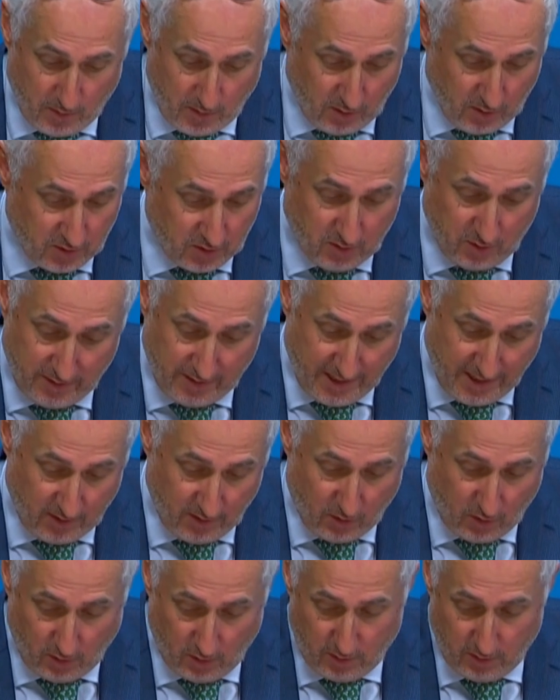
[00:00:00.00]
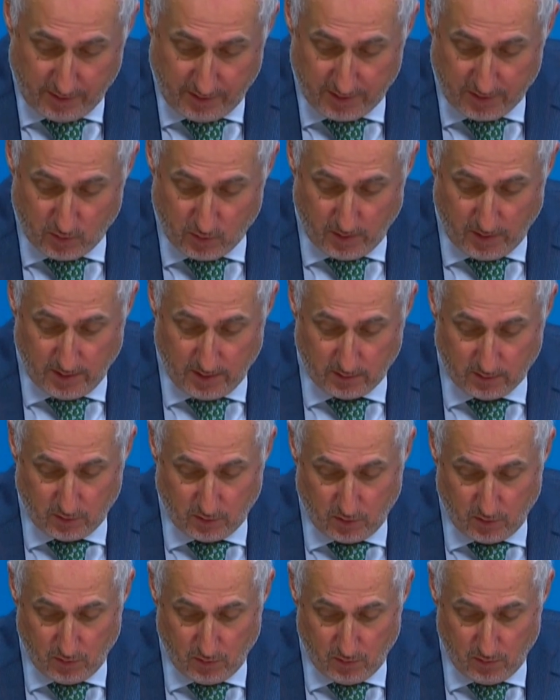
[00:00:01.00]
we also, again, call on Israel
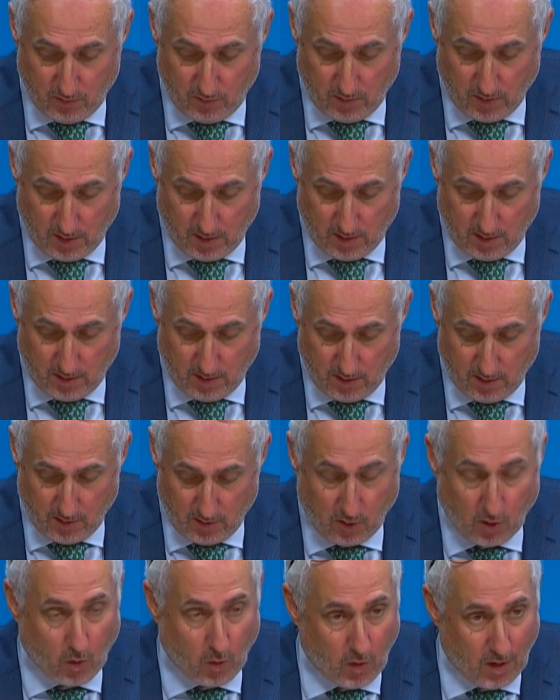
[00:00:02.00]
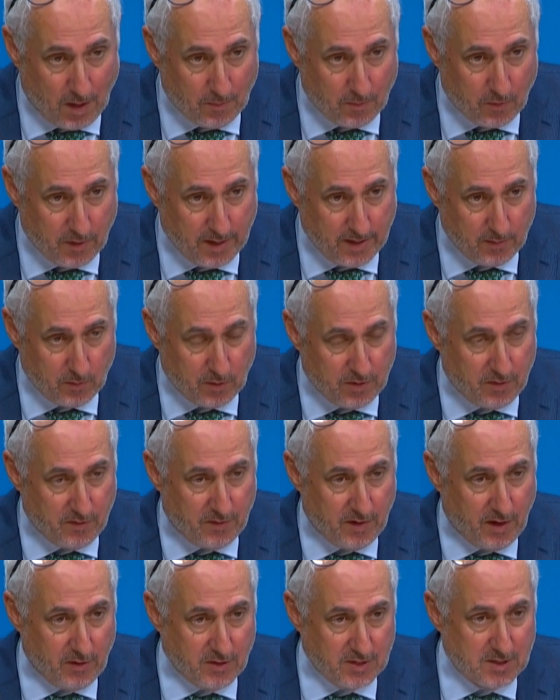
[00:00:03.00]
to cooperate with the
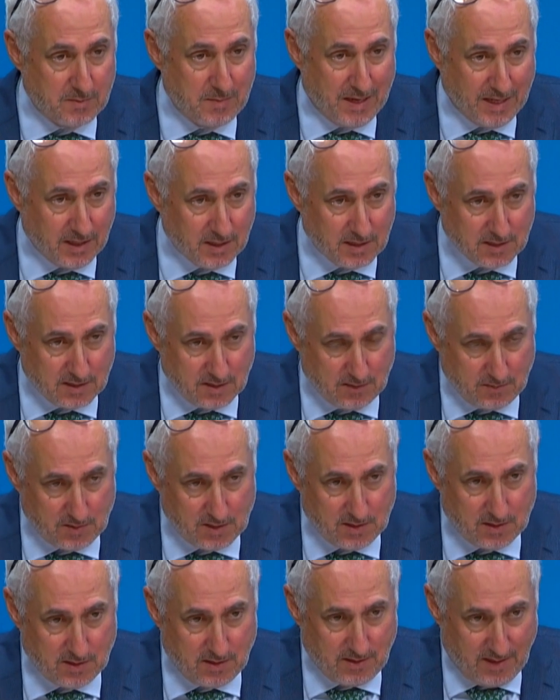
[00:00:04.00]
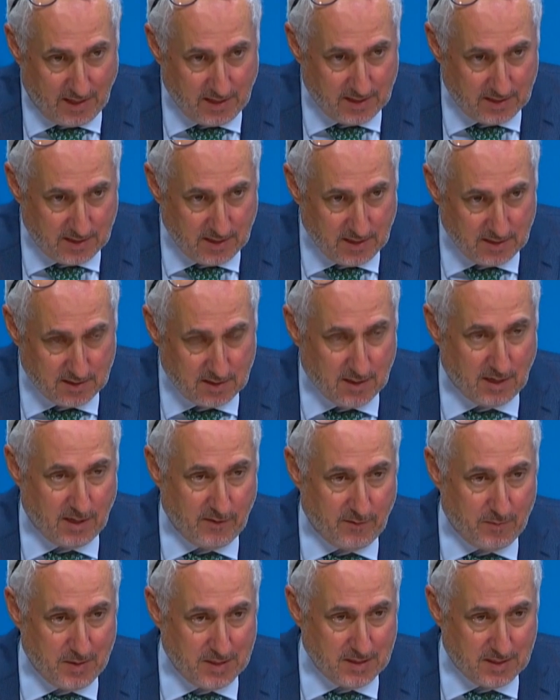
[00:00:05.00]
various mechanisms that exist, that
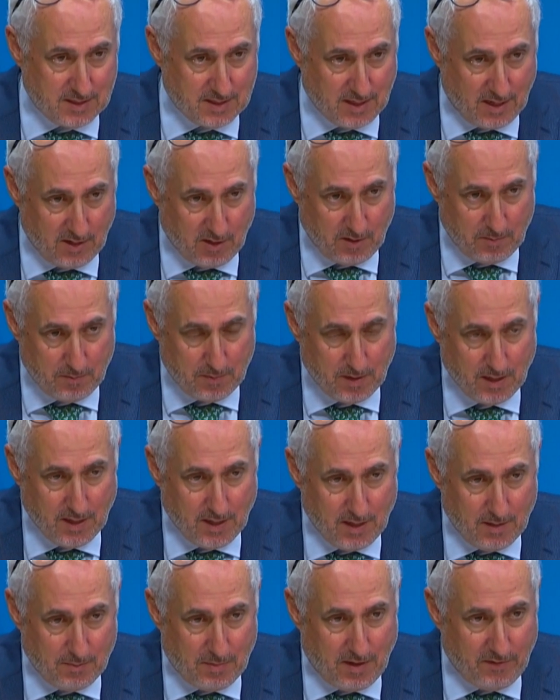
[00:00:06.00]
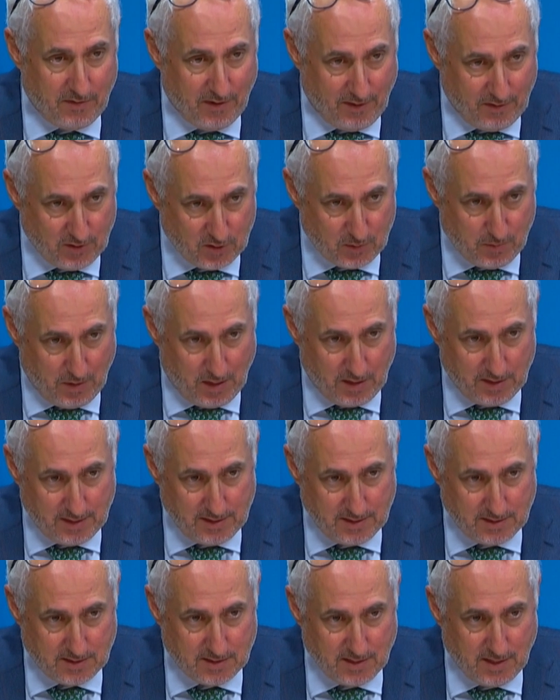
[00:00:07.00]
have been set up by various
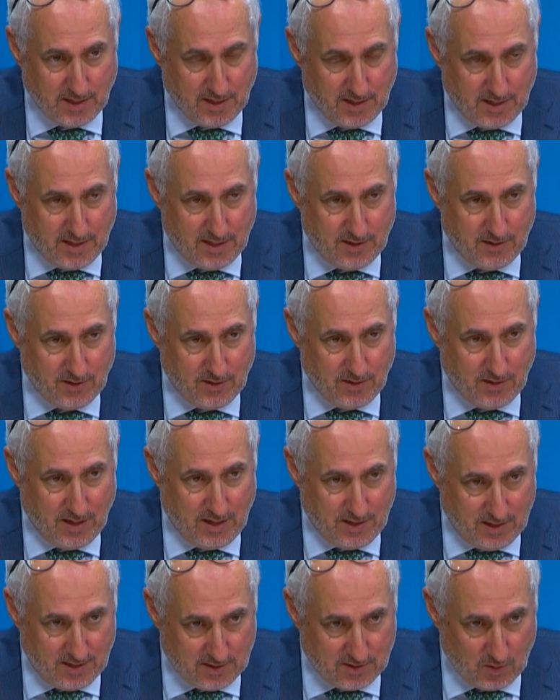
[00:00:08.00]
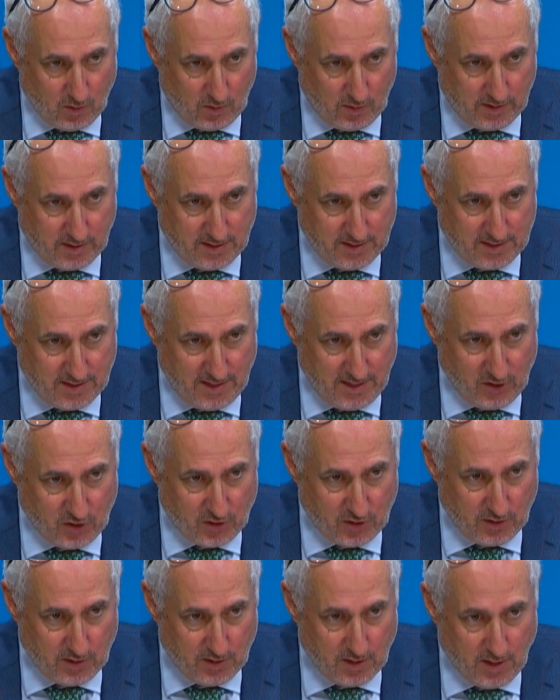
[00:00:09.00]
bodies in this
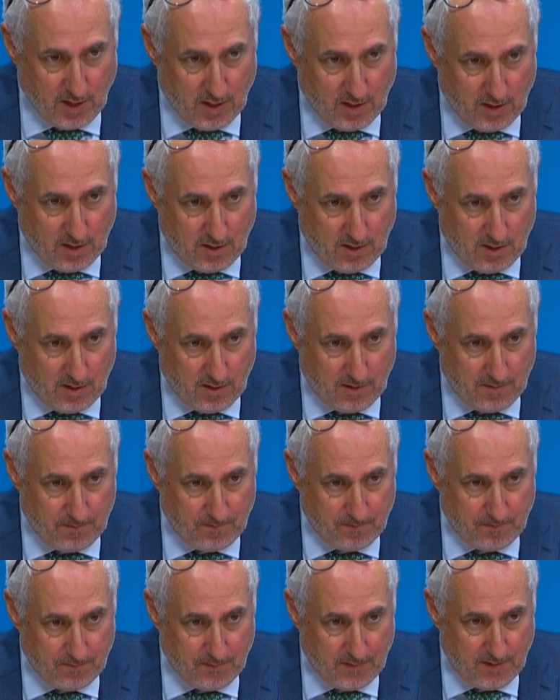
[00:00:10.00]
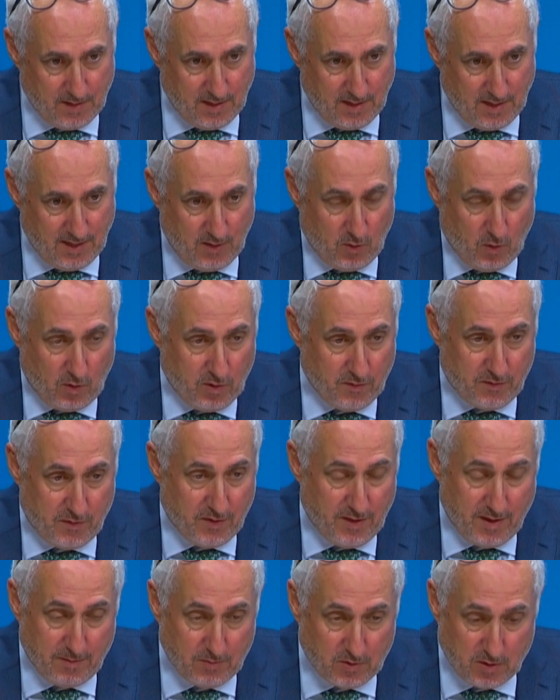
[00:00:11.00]
organization in order
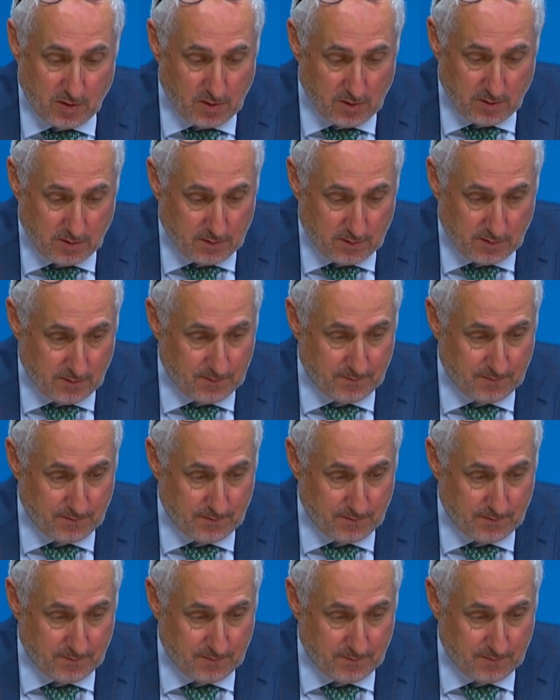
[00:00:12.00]
for them to